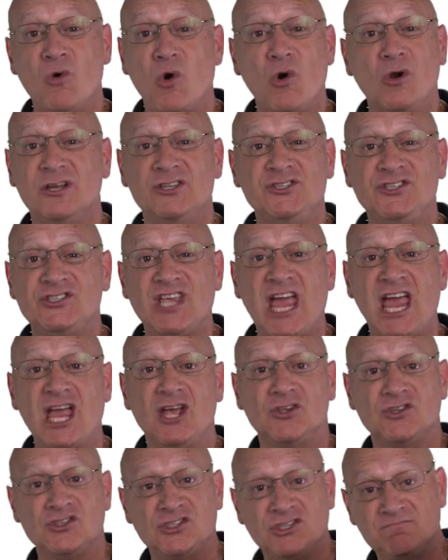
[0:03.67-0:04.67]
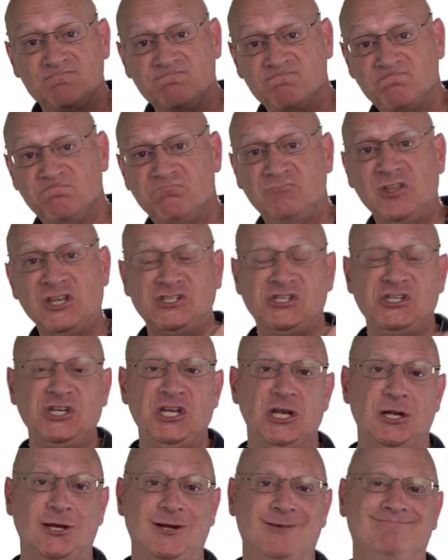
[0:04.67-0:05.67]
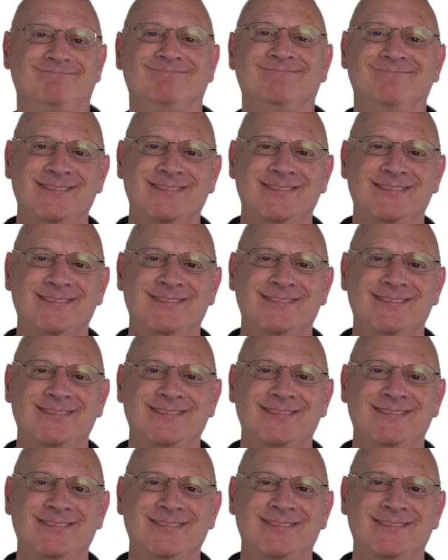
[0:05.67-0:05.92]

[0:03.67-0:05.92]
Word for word: more in sales this year?